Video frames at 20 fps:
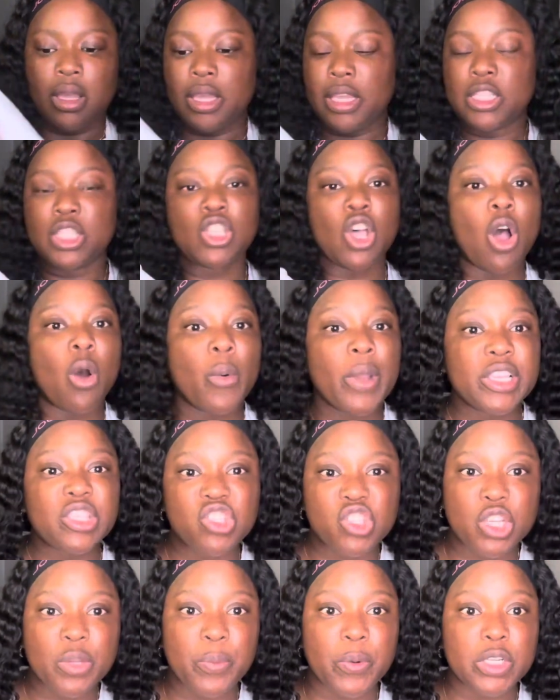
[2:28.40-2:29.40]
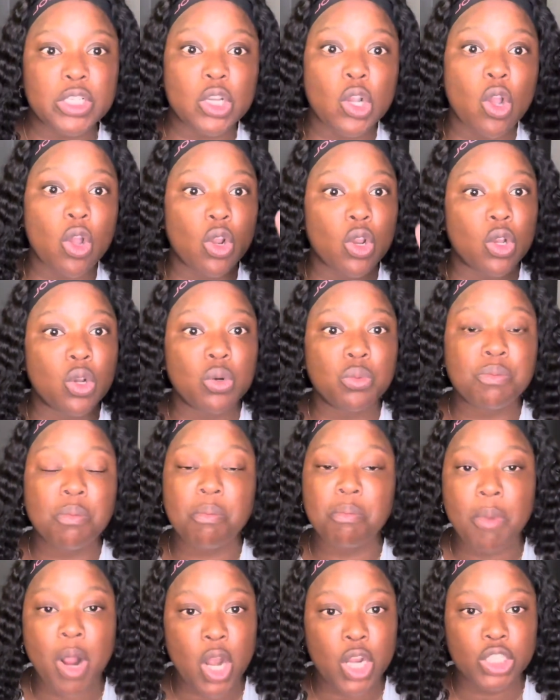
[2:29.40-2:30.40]
it's always cheaper to go to
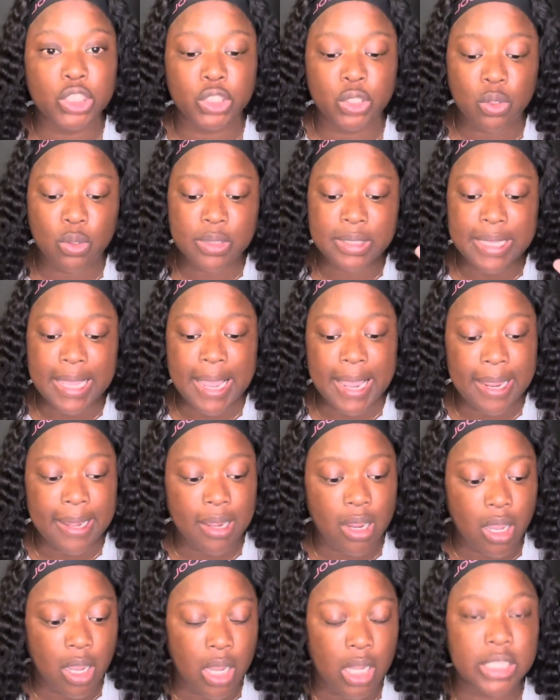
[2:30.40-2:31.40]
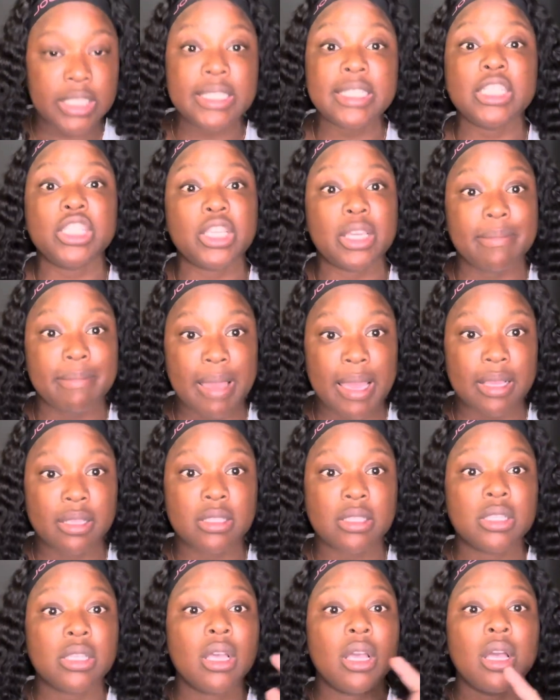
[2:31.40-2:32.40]
Marshall's and uh, TJ
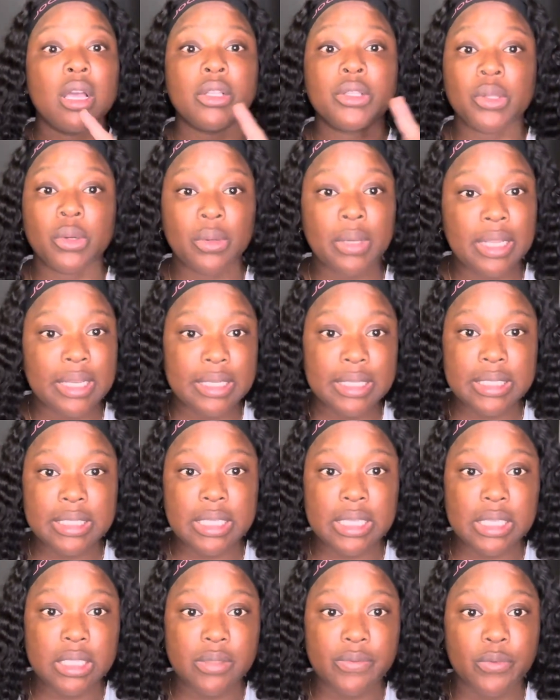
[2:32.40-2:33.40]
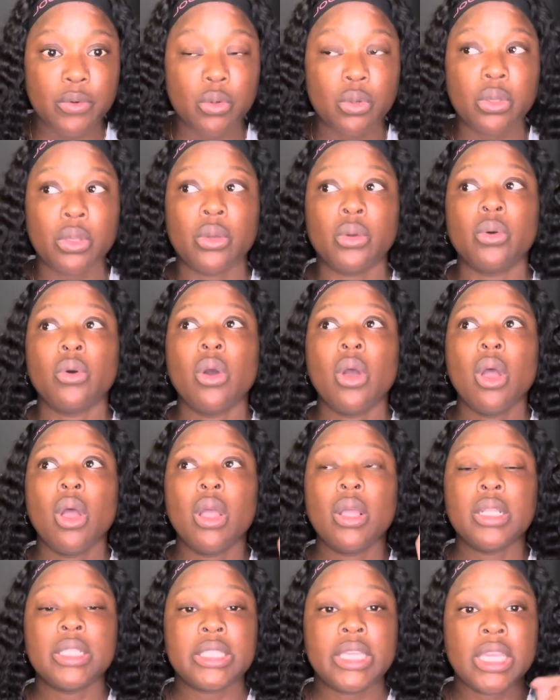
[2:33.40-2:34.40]
Maxx. Don't let these kids fool you.
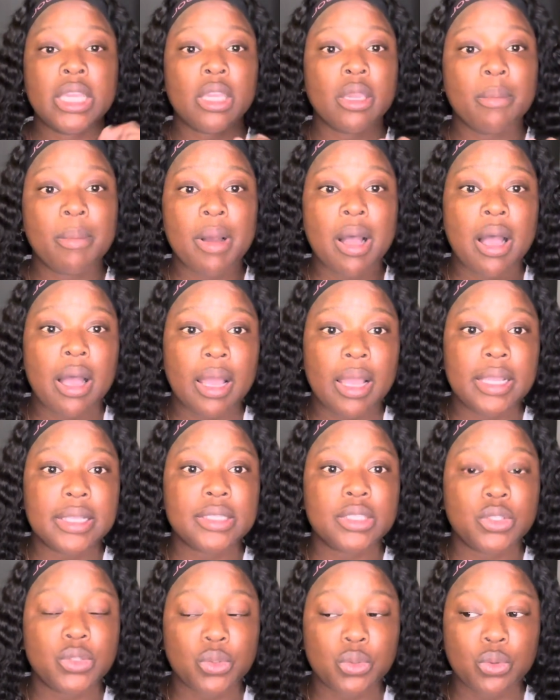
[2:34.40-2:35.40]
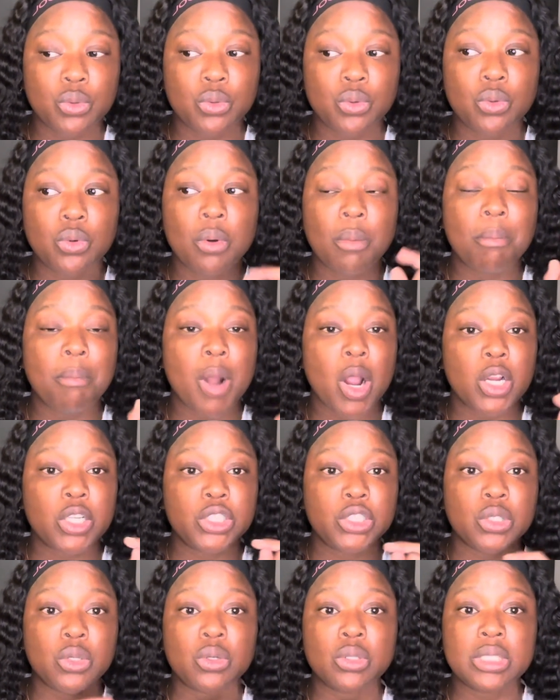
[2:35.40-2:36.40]
Take your behind to
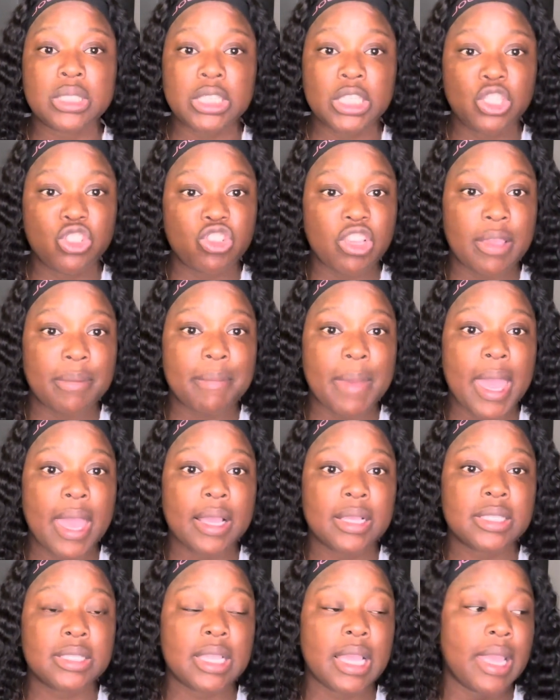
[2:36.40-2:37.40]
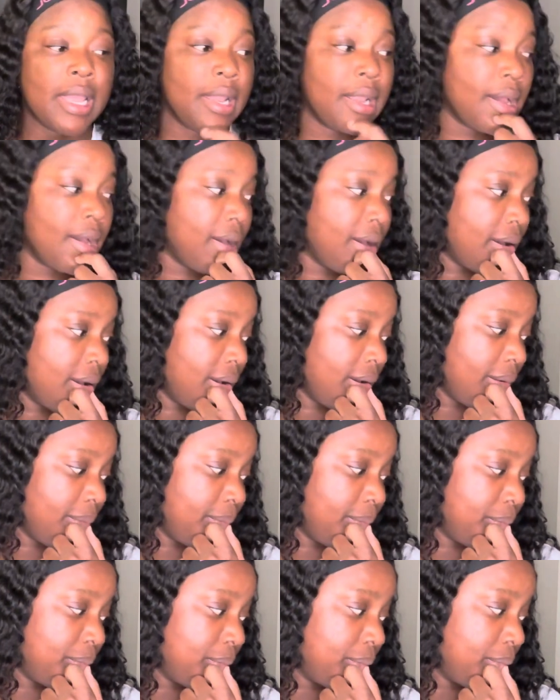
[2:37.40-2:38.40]
Marshall's, TJ Maxx, and
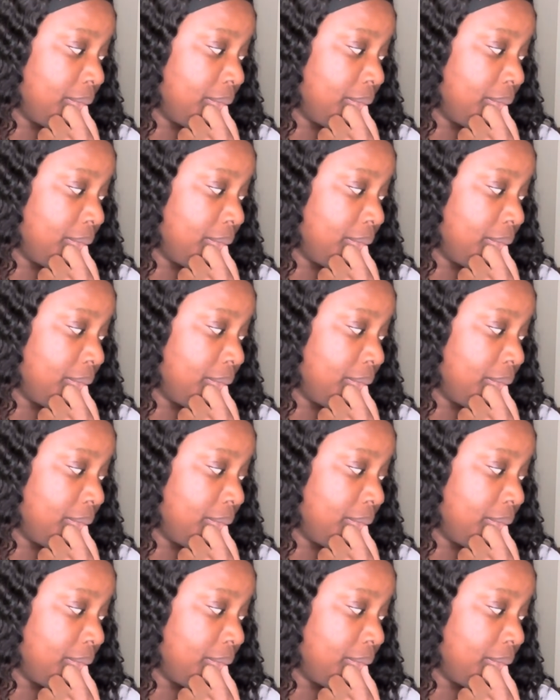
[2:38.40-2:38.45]
um,